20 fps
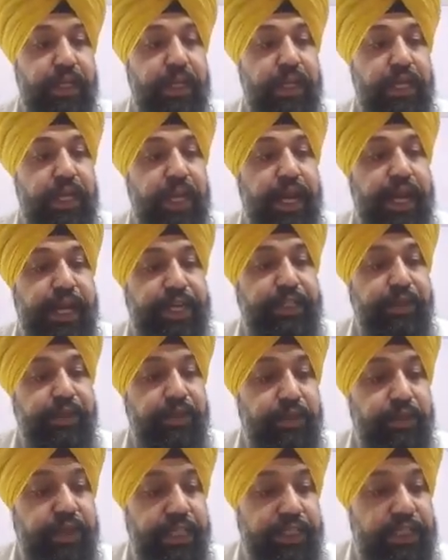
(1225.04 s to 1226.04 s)
And so
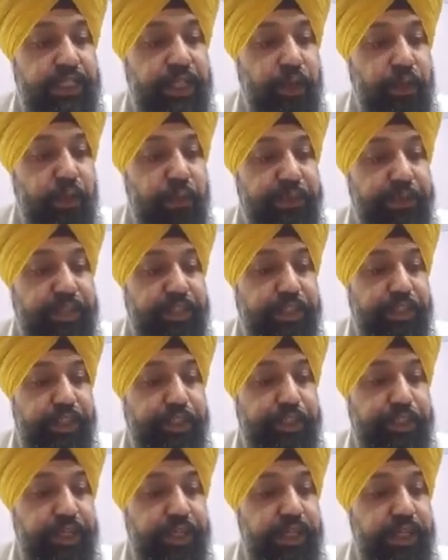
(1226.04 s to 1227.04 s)
you can see the group
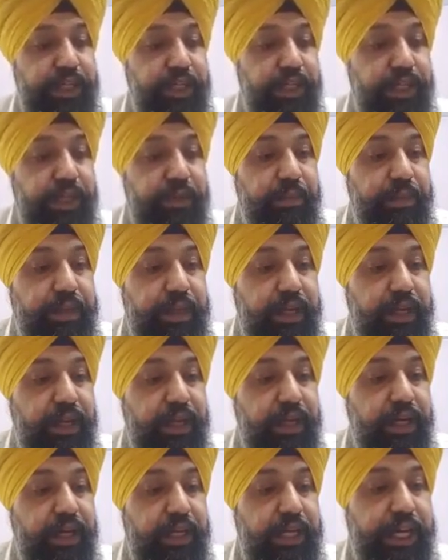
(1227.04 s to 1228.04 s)
discussion
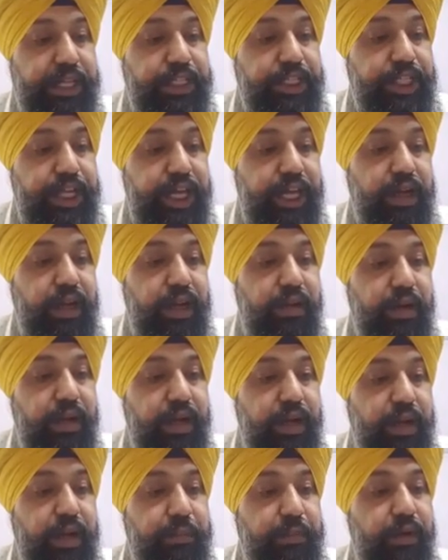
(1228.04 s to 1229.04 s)
can take
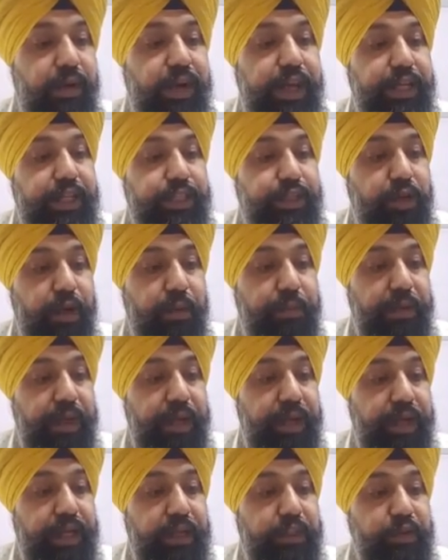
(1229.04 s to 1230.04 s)
up on any topic.